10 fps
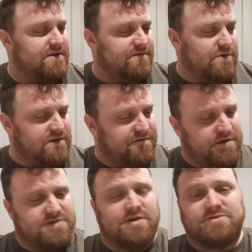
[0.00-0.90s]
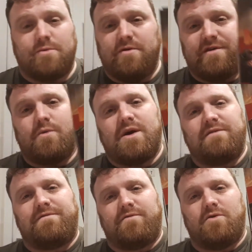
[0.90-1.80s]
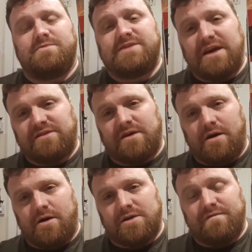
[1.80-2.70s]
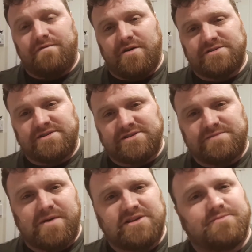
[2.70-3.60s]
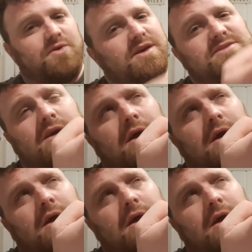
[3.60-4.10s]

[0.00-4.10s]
for one of the few times, we're moving away from Death Guard versus Space Marines.